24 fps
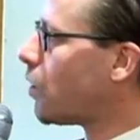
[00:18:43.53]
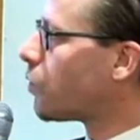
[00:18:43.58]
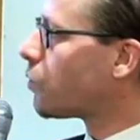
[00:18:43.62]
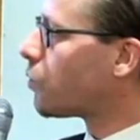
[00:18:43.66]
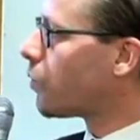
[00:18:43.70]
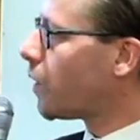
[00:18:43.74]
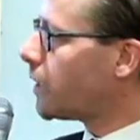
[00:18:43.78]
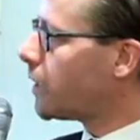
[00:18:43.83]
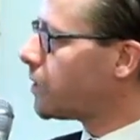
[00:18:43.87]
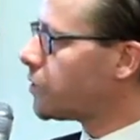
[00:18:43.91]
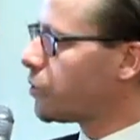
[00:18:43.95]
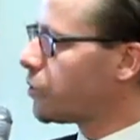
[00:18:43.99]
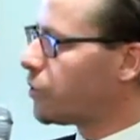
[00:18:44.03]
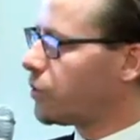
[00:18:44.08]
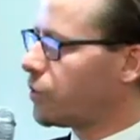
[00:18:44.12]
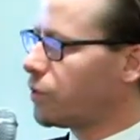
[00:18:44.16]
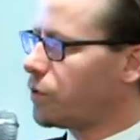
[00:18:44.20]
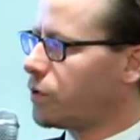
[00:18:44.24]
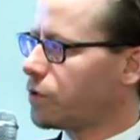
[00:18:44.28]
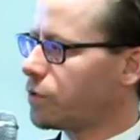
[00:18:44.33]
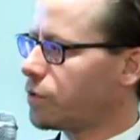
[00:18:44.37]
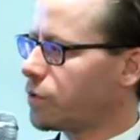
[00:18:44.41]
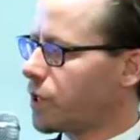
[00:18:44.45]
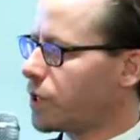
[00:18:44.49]
Right
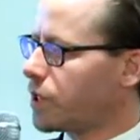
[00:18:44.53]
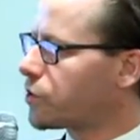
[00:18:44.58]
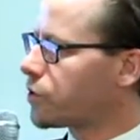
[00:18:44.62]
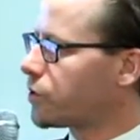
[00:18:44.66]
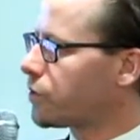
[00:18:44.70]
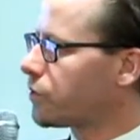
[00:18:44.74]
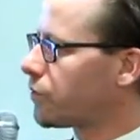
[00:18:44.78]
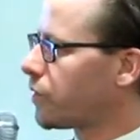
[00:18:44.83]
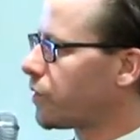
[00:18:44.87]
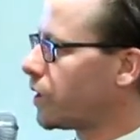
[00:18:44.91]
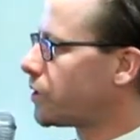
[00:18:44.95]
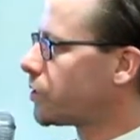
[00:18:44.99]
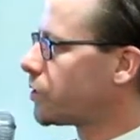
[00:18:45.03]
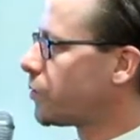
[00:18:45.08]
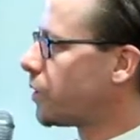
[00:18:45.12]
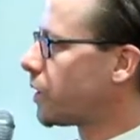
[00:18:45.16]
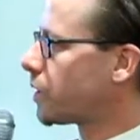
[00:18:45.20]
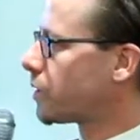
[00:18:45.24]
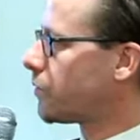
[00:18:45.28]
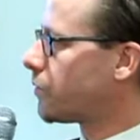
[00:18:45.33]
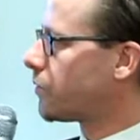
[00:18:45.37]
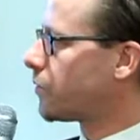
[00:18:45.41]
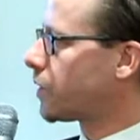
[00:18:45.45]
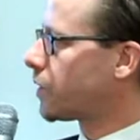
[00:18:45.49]
to erasure and right to
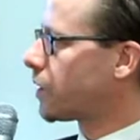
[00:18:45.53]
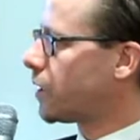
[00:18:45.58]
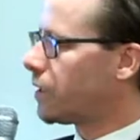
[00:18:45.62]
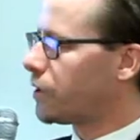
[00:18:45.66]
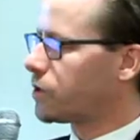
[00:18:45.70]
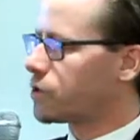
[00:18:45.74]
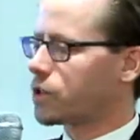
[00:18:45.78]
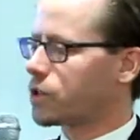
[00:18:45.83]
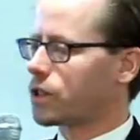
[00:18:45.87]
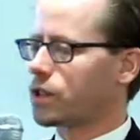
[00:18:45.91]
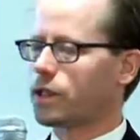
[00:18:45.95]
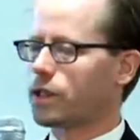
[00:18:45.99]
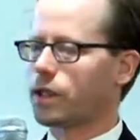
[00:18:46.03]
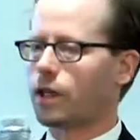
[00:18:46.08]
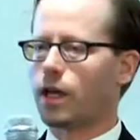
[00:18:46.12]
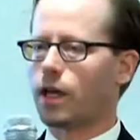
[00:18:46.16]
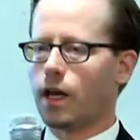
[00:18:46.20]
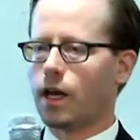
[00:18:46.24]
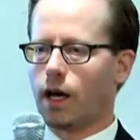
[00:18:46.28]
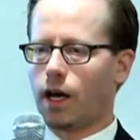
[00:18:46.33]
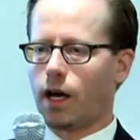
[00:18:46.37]
rectification.